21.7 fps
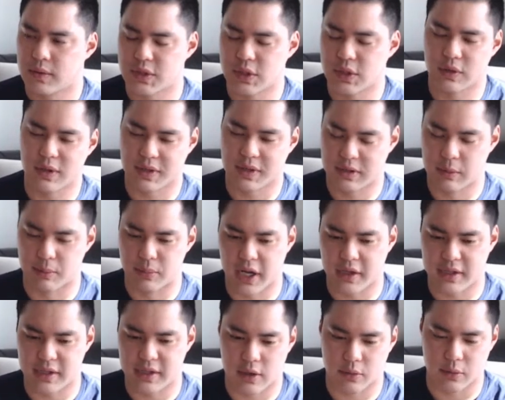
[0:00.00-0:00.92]
So the
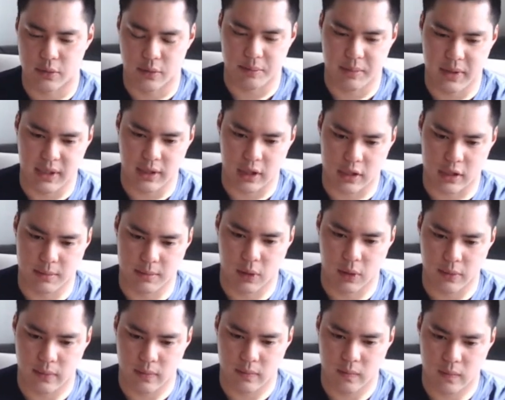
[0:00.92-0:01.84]
breakdown would be
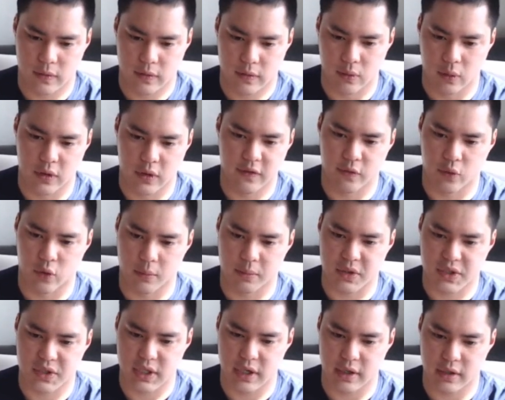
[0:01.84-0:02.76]
about
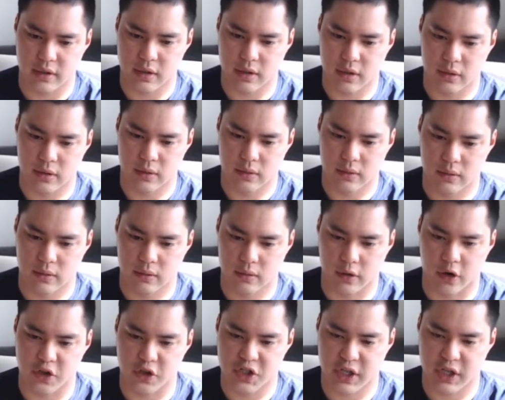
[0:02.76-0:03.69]
34%
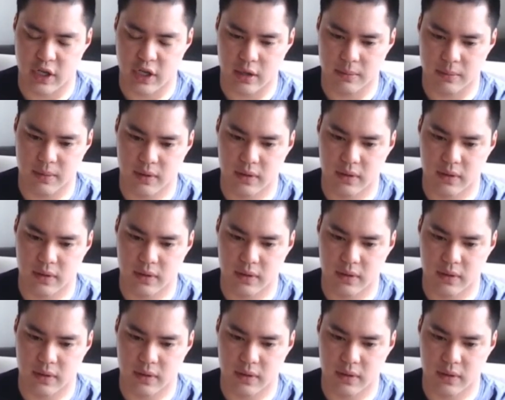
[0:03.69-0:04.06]
large cap.